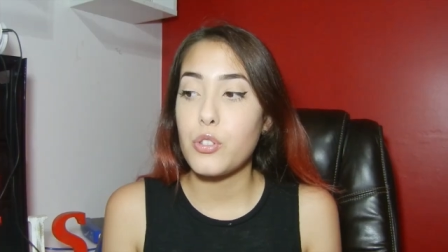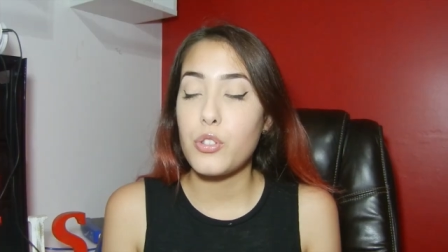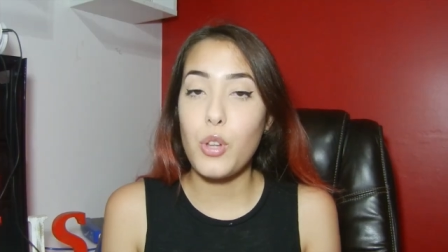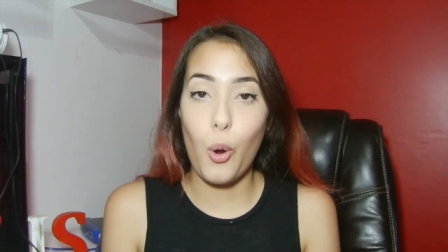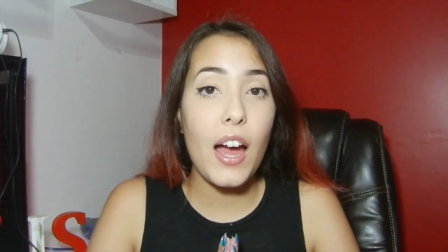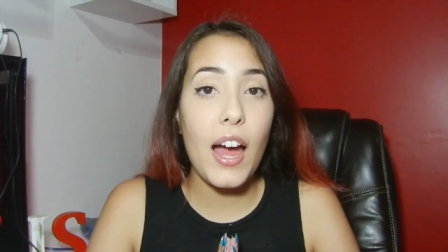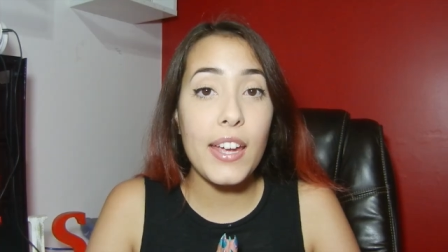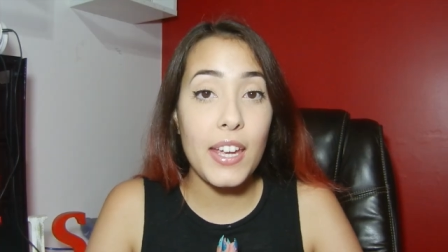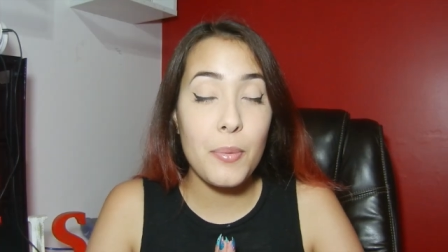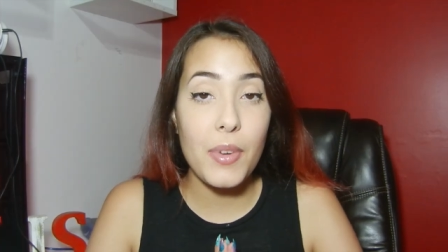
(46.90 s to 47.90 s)
So I
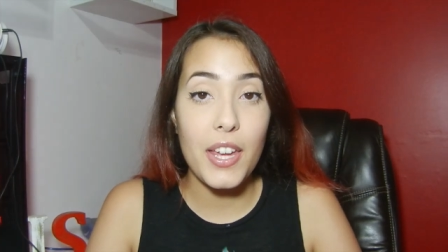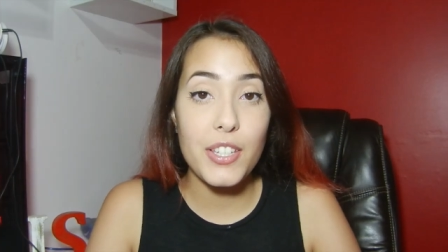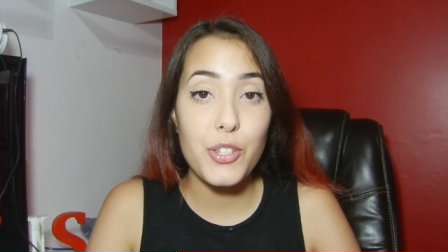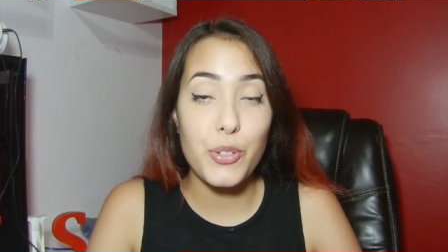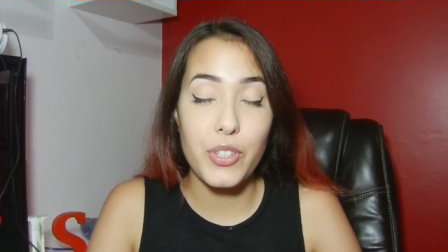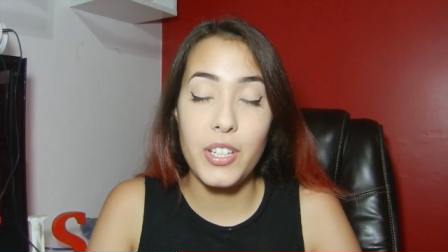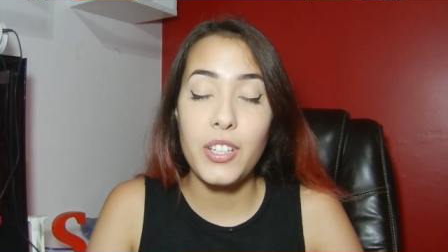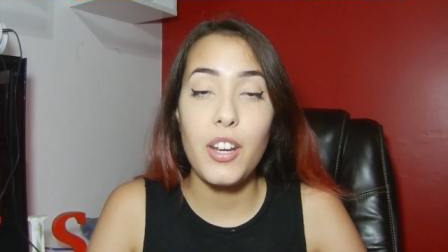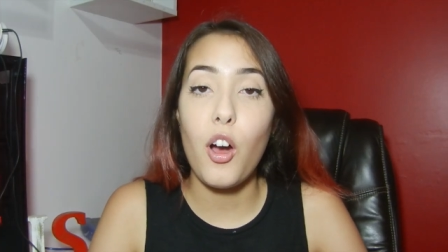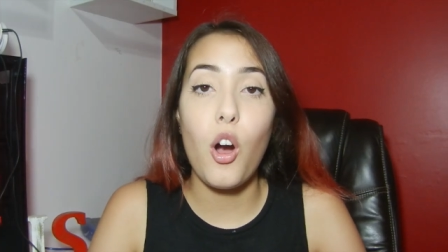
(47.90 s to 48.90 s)
am a
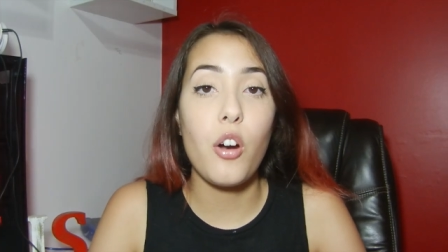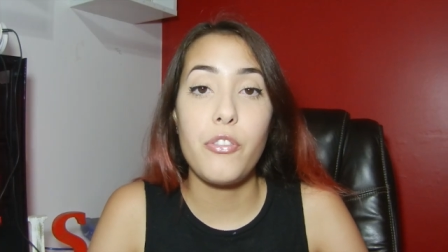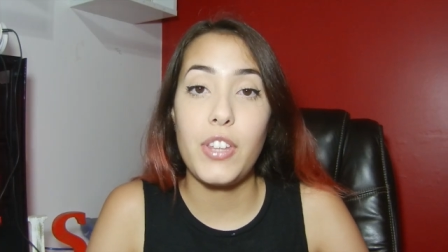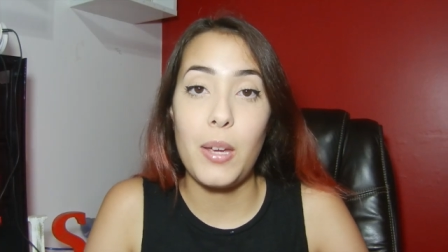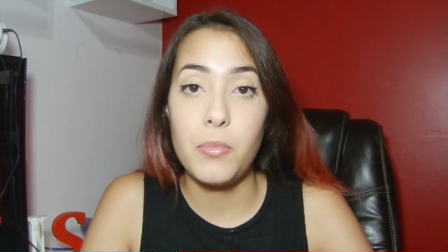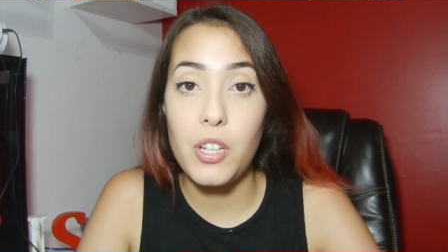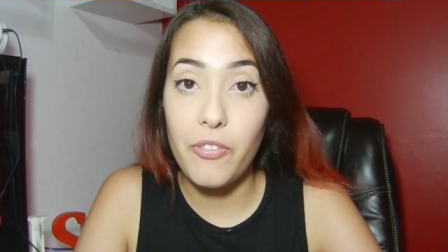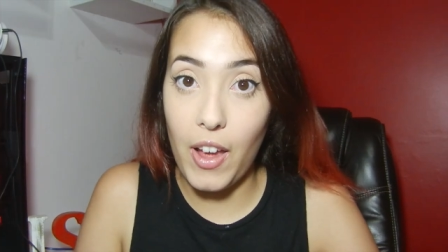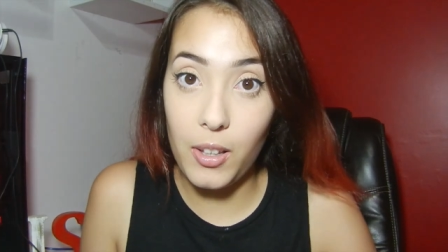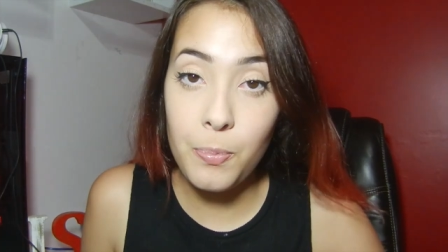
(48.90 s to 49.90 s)
student of game
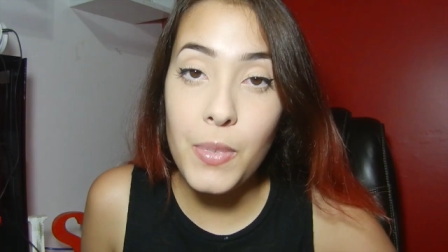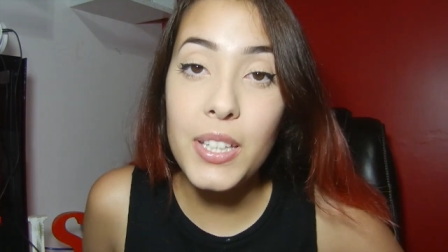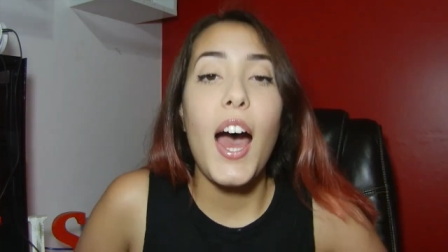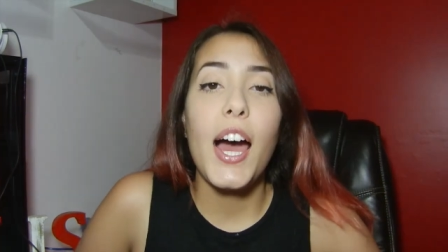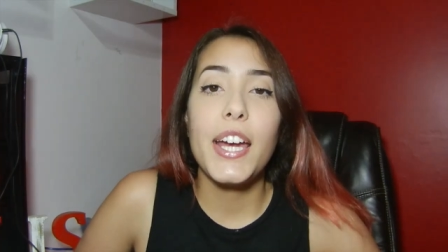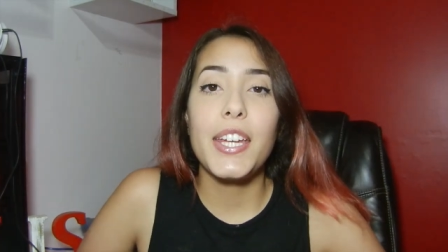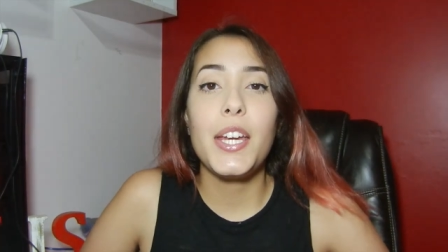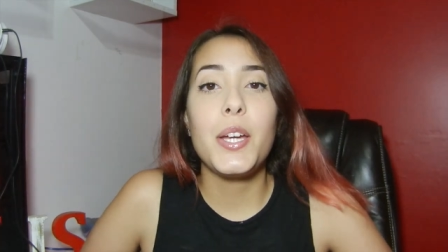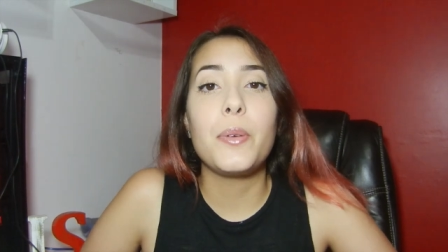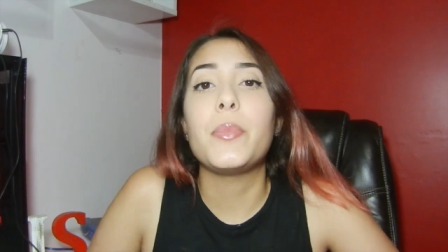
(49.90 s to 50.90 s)
development. I
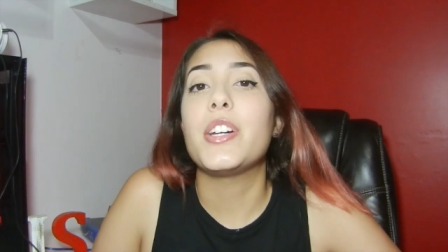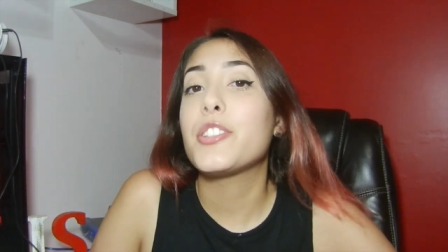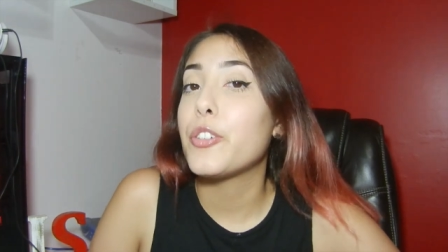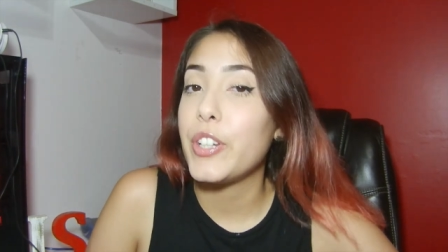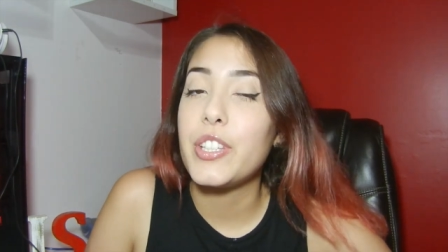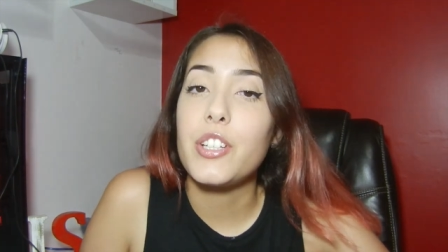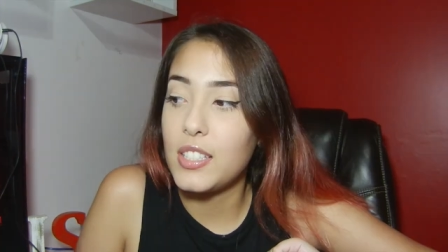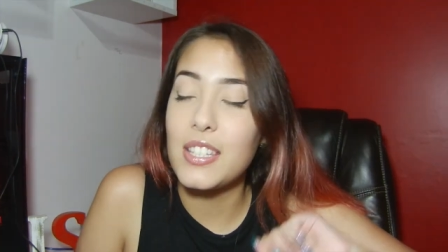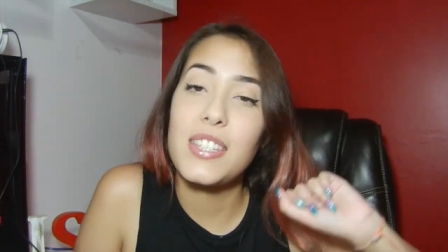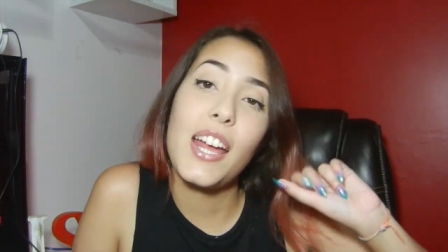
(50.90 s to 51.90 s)
am entering the
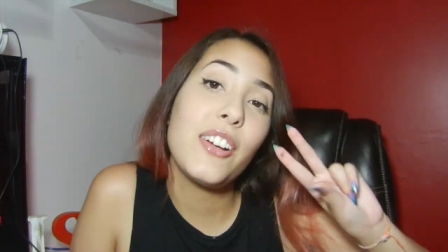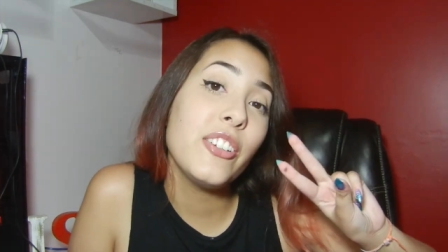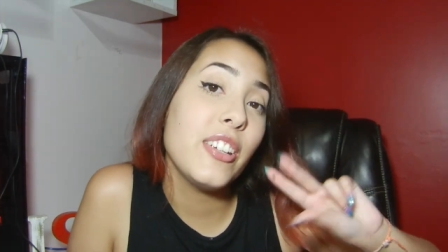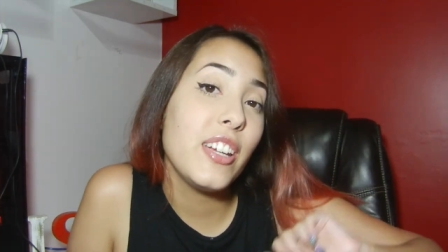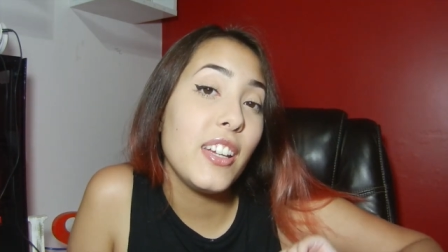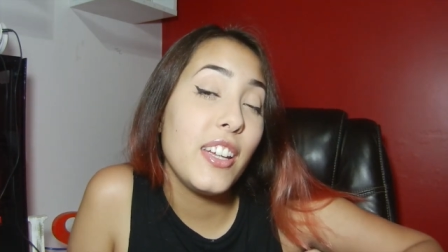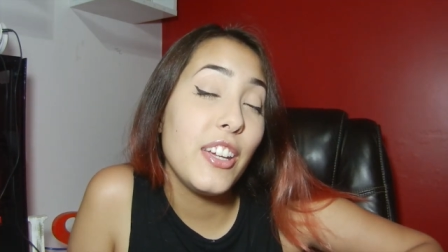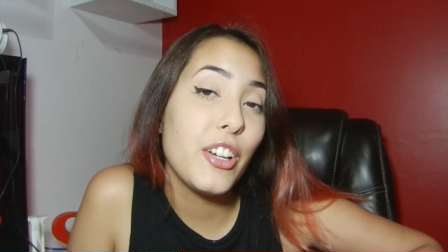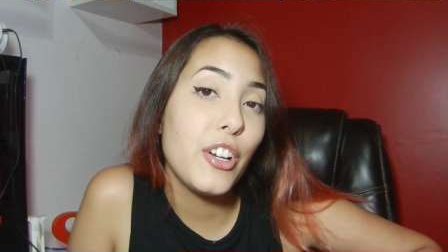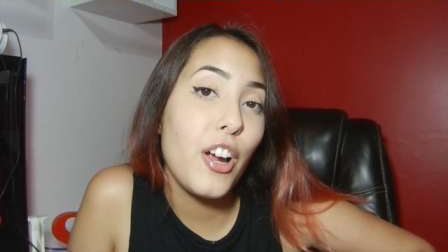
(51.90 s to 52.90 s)
second
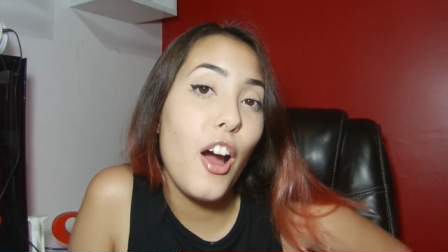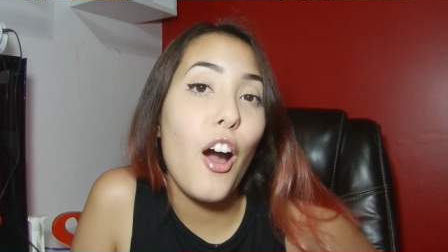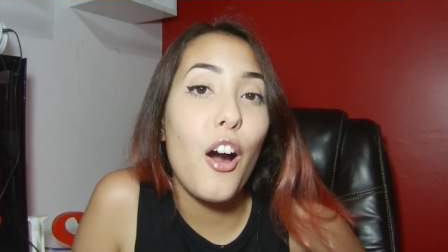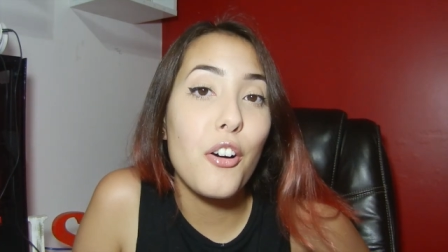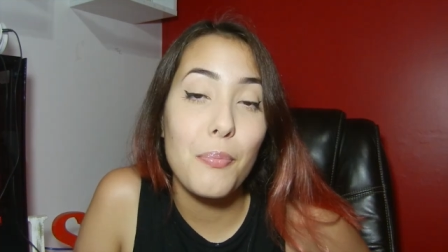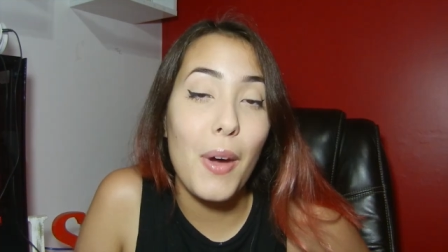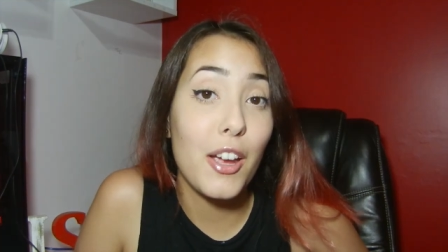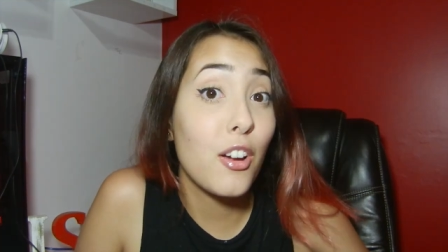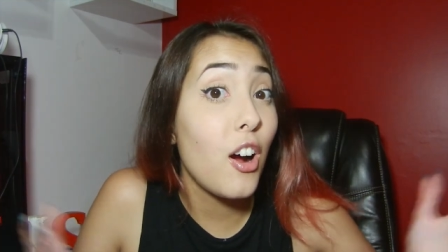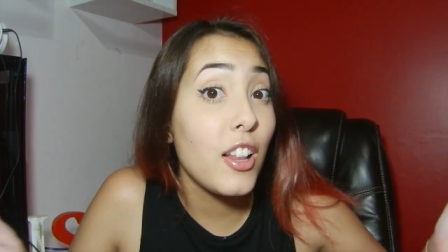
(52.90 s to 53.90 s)
year of my
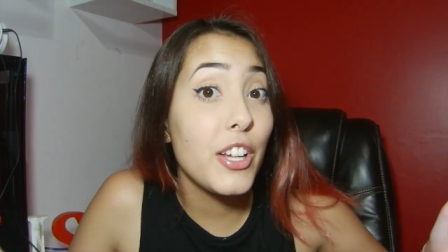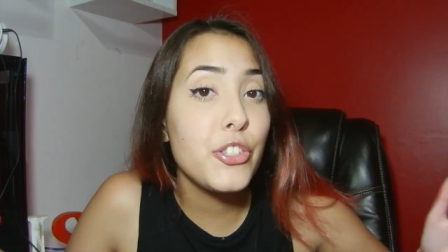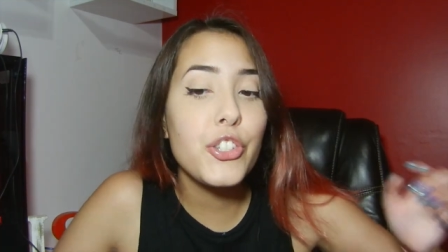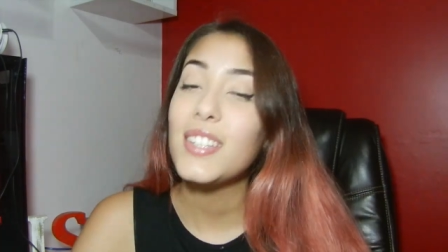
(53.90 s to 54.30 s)
college.